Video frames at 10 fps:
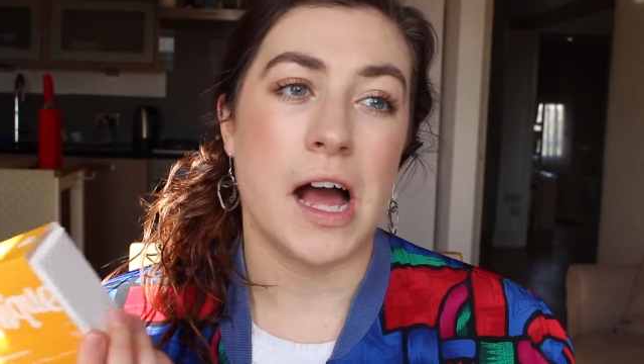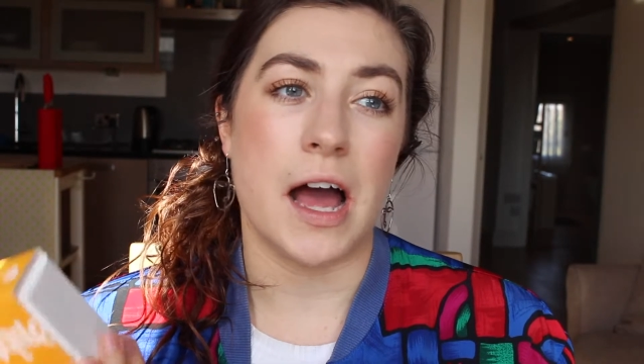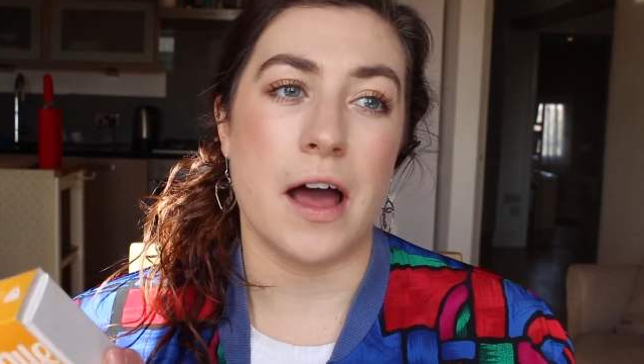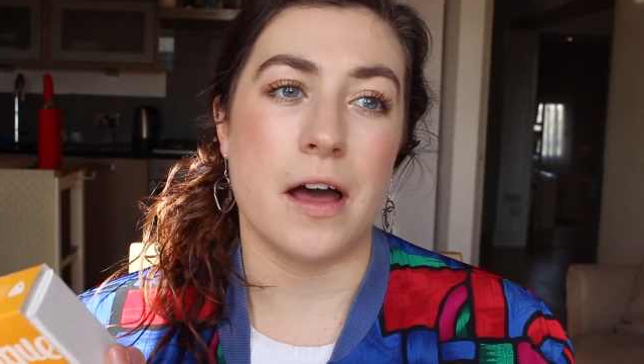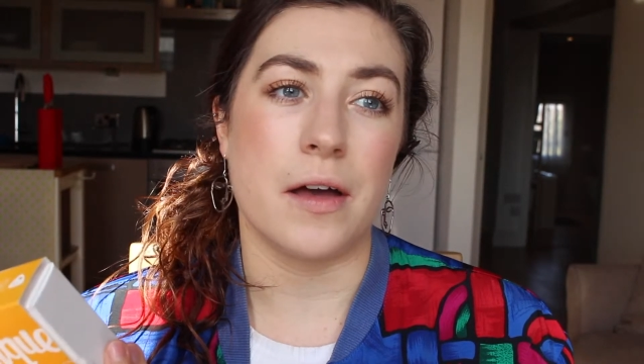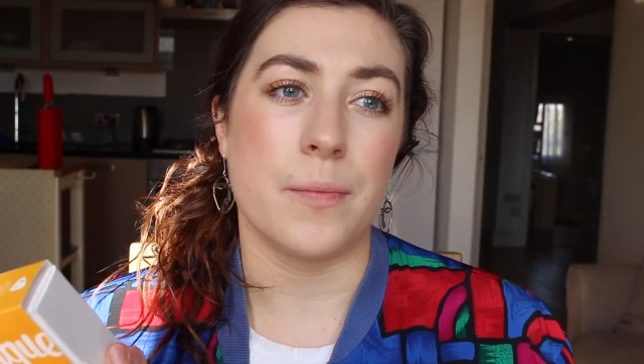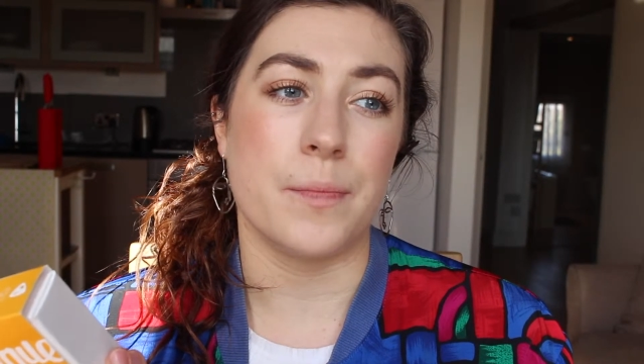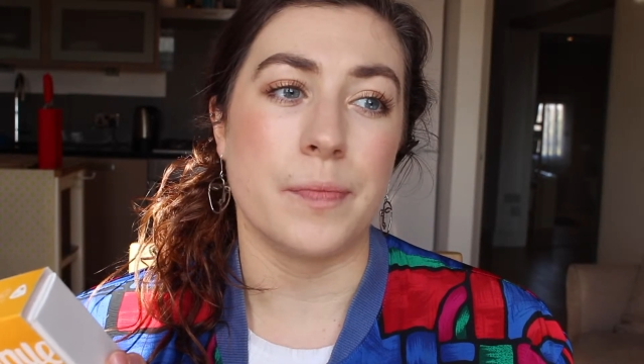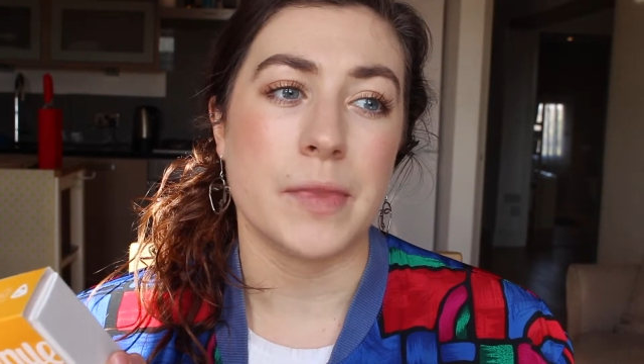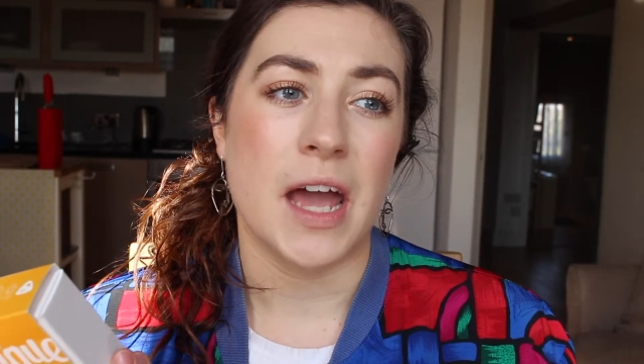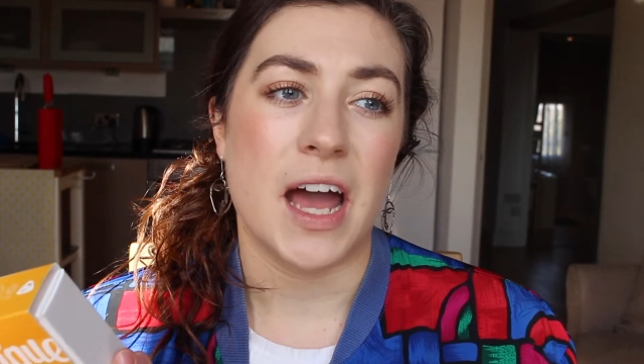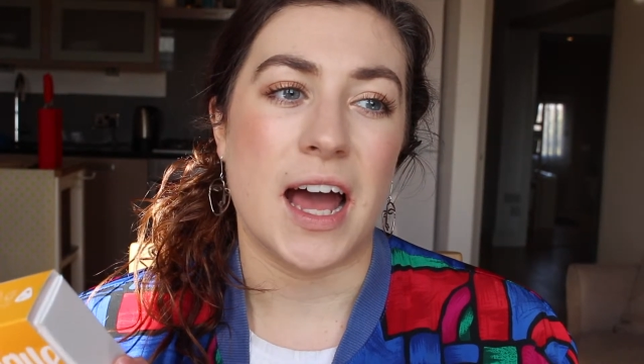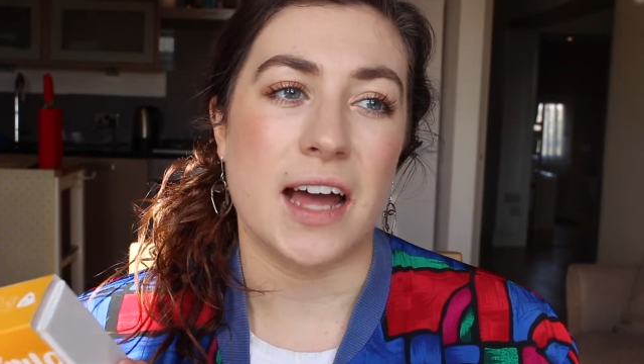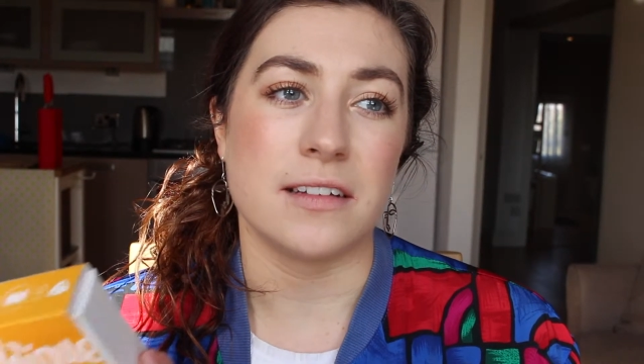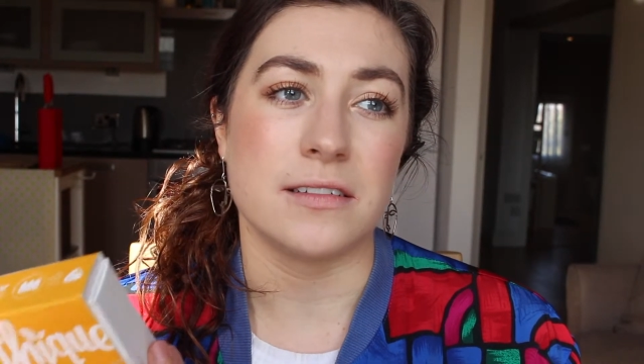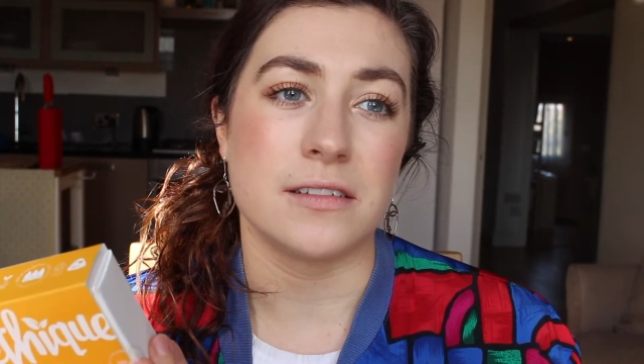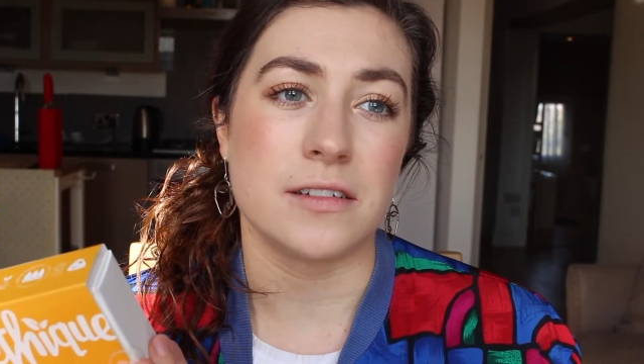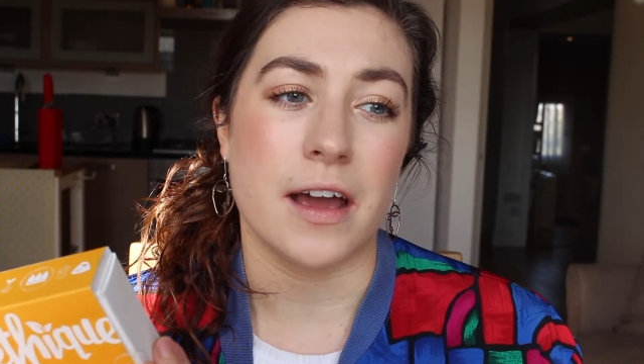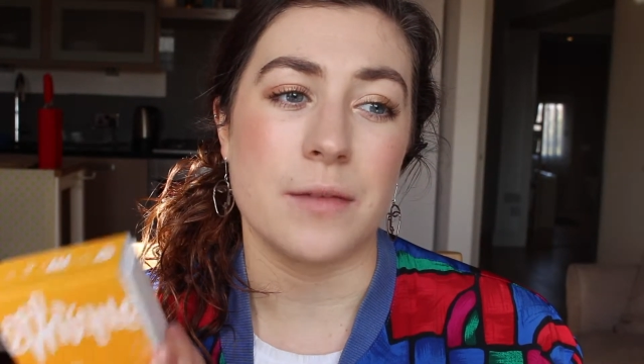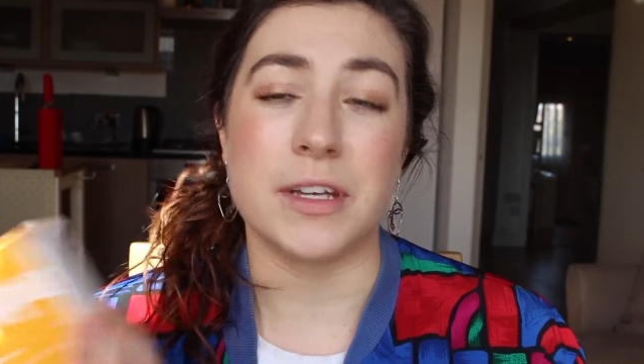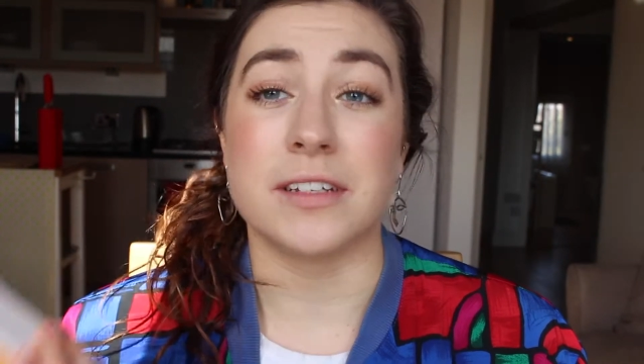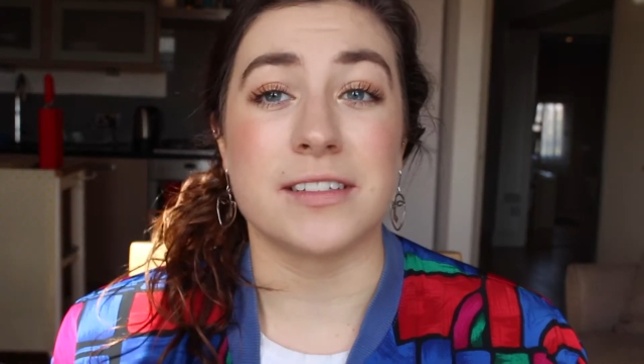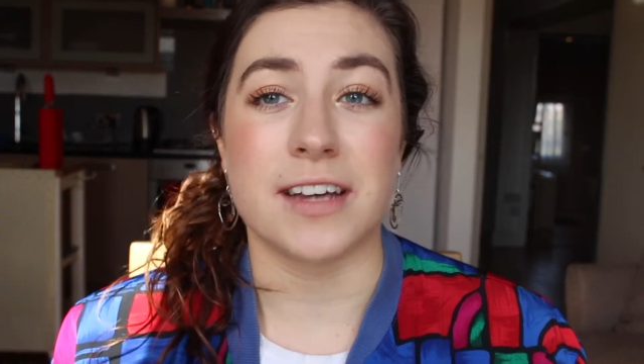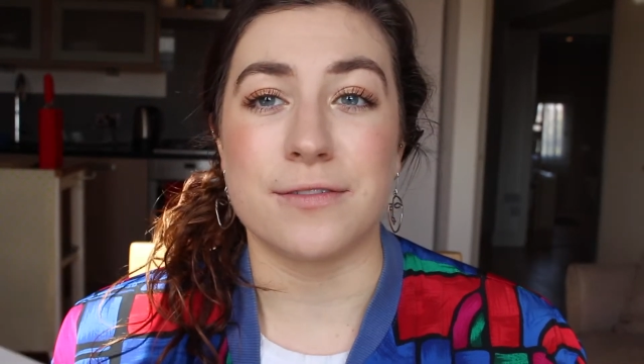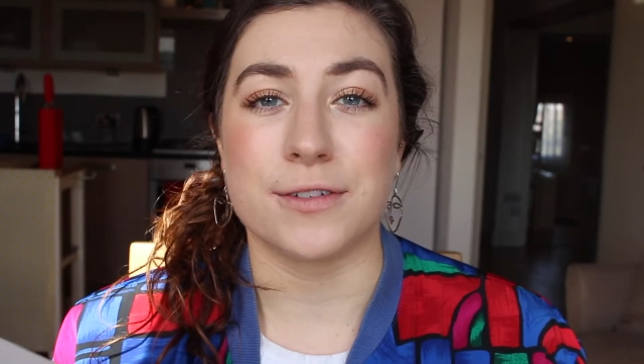and I mean, decide for